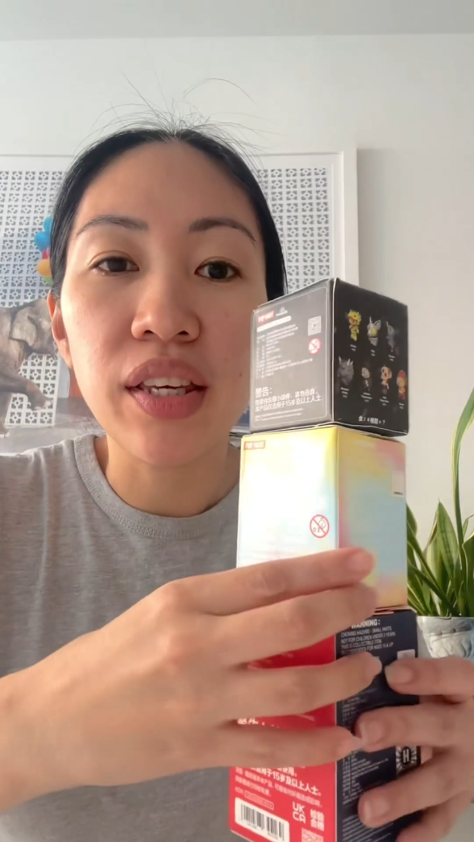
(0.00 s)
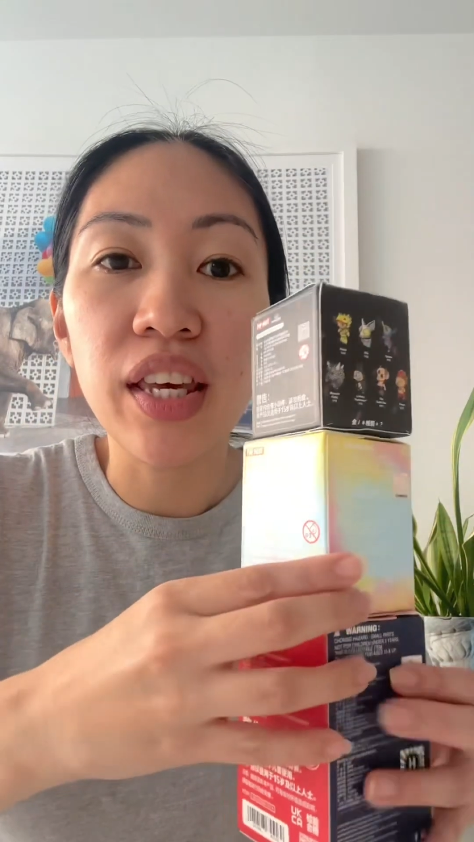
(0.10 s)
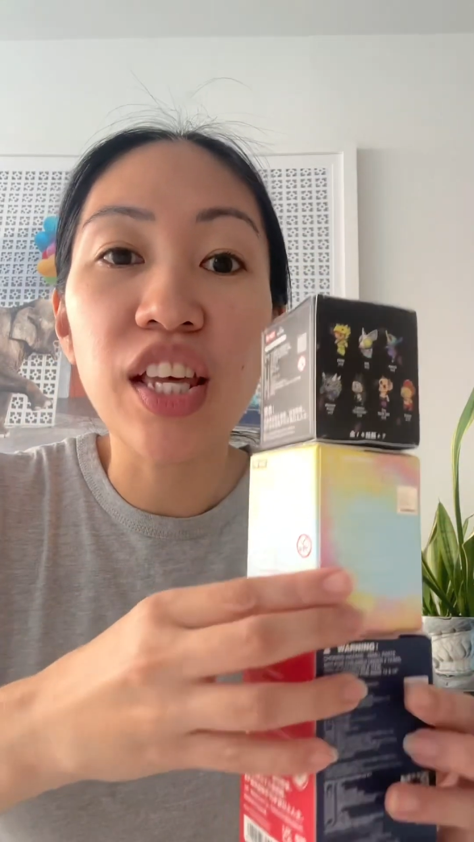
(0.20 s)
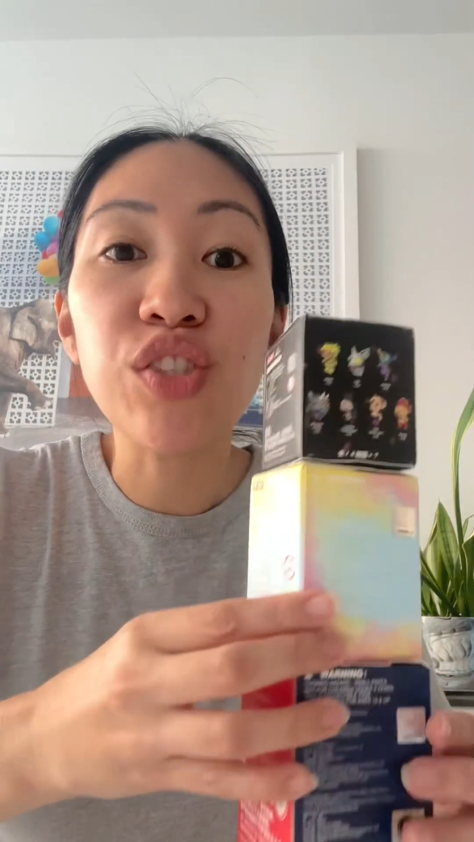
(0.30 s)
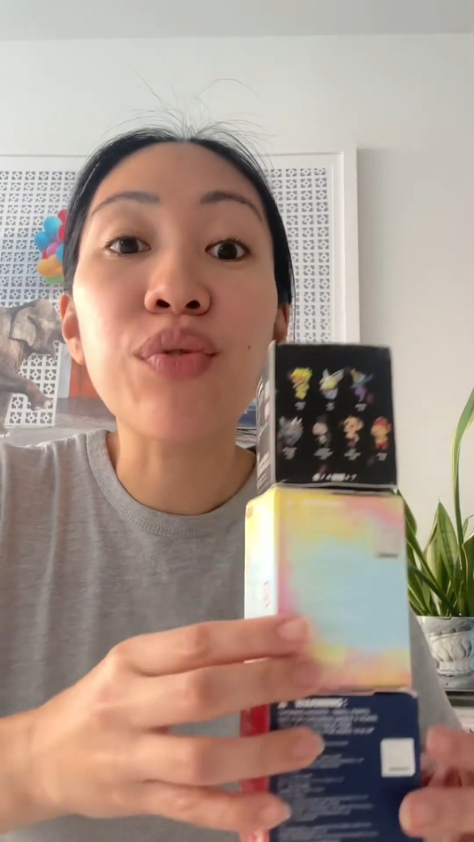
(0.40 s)

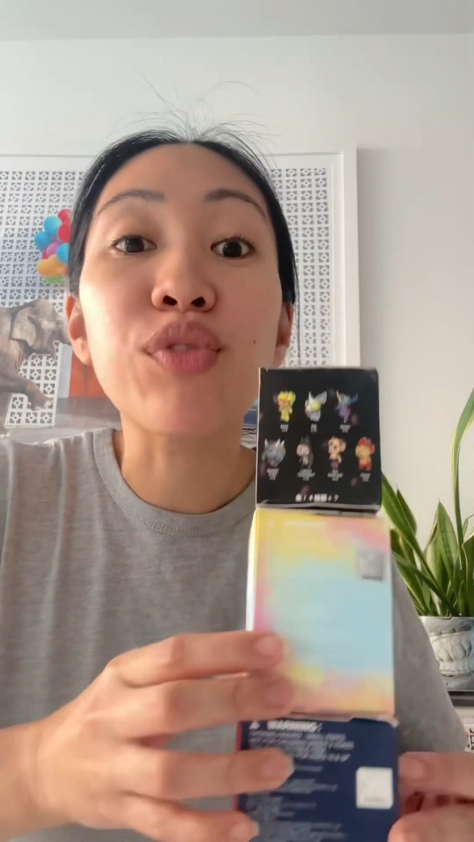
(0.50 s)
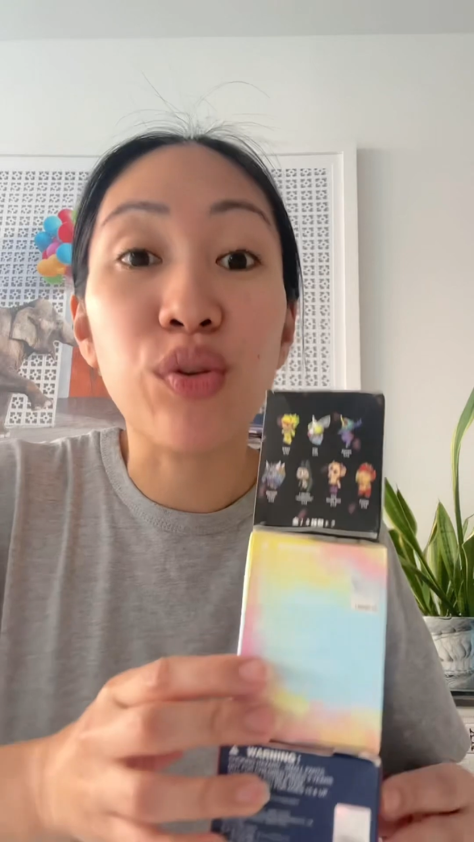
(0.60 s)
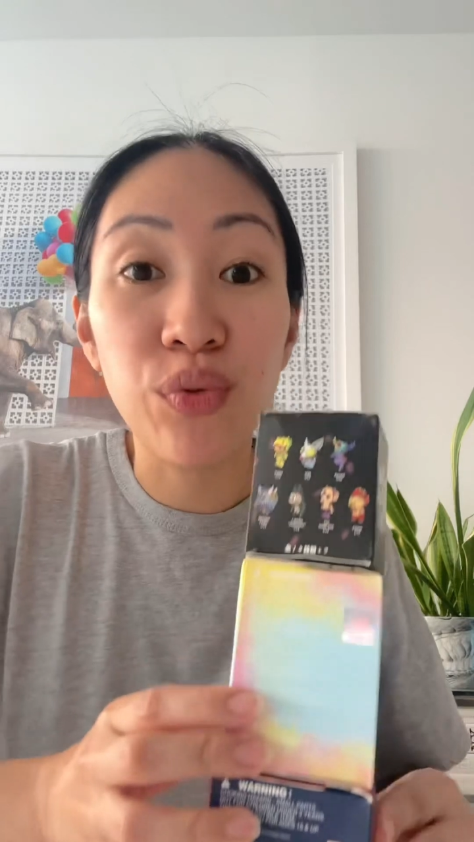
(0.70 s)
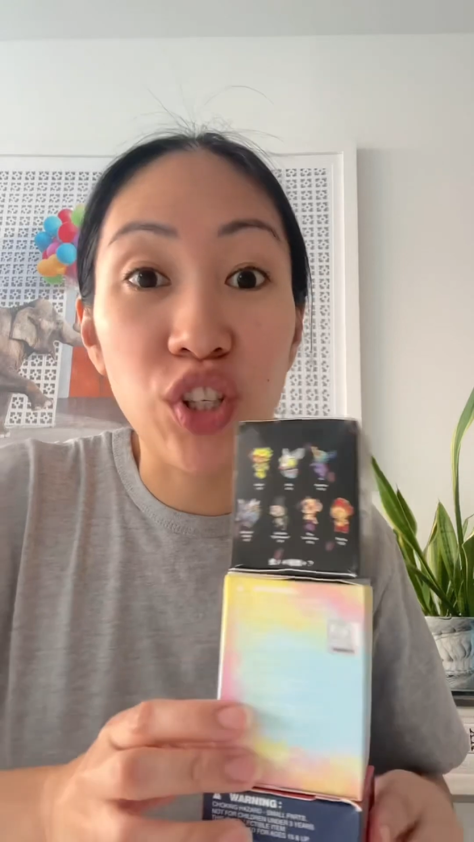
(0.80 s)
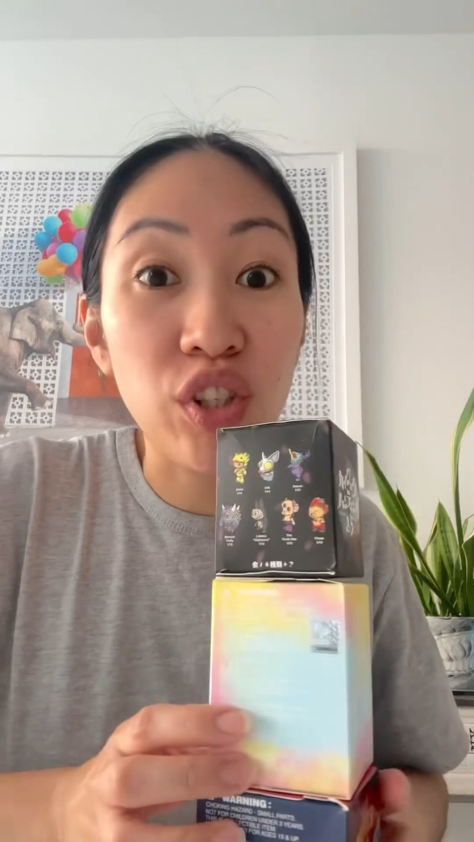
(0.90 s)
It's from the
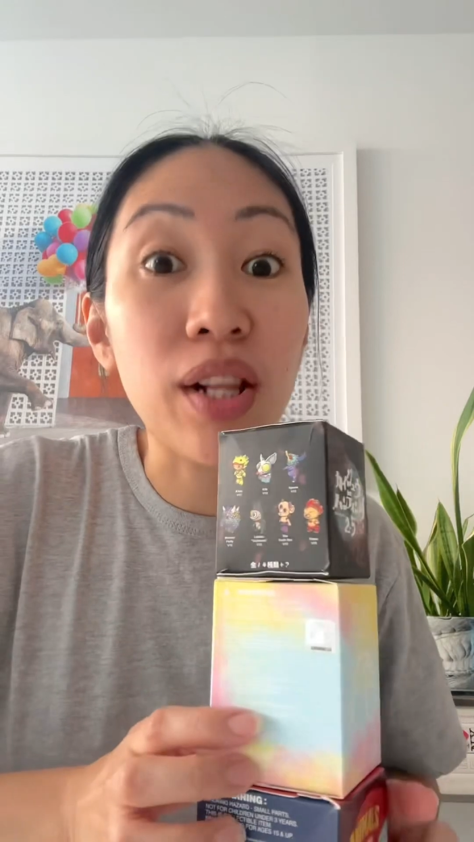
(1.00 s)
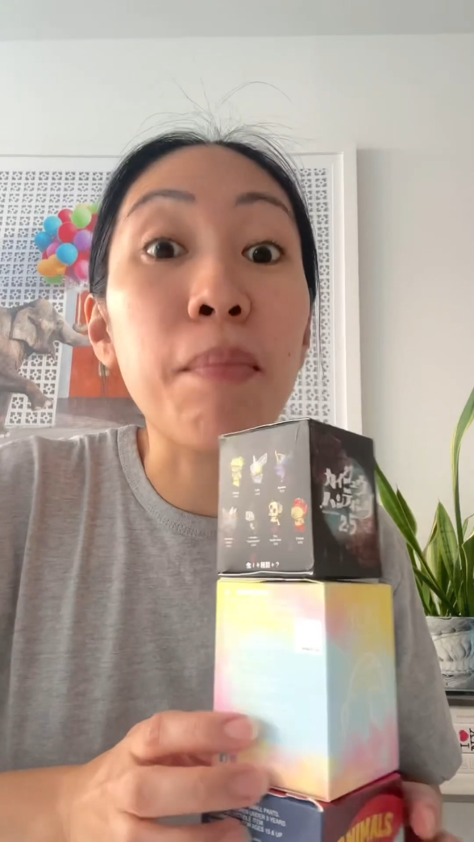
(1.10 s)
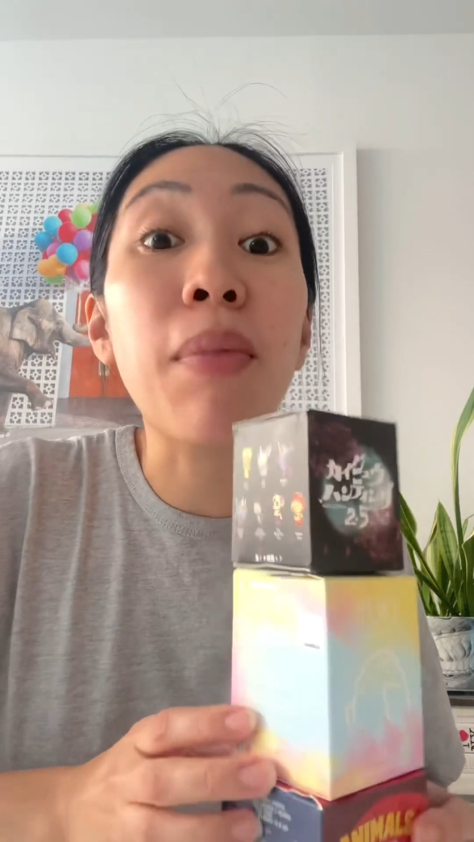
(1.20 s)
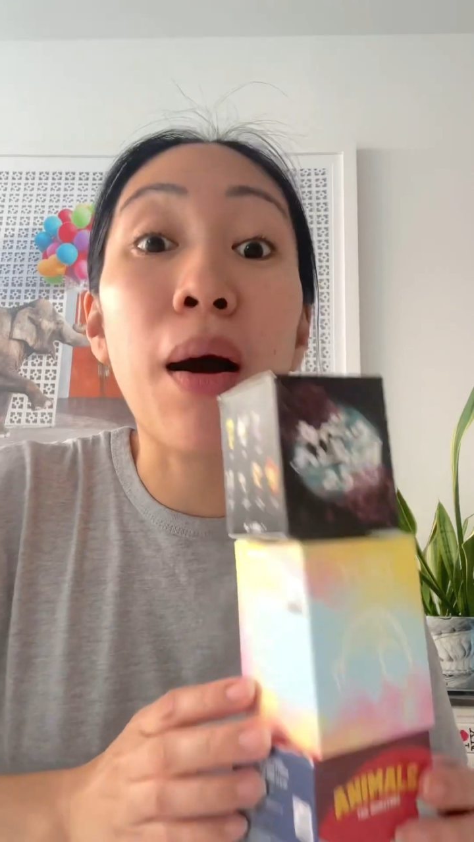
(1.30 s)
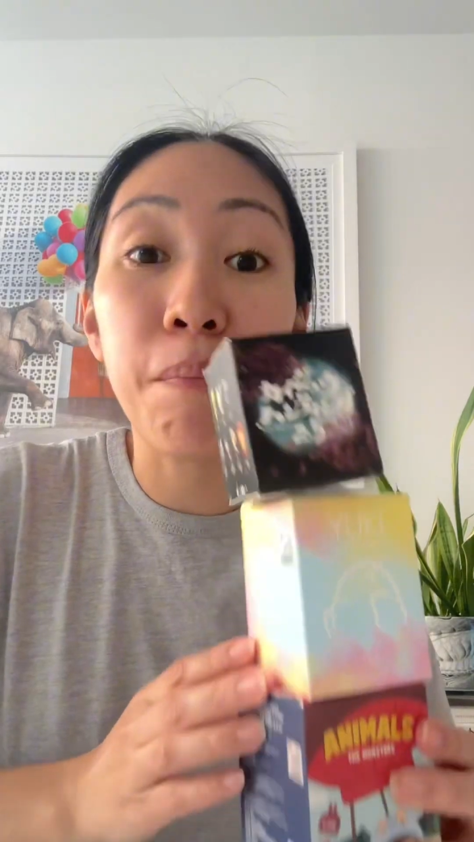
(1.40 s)
official Pop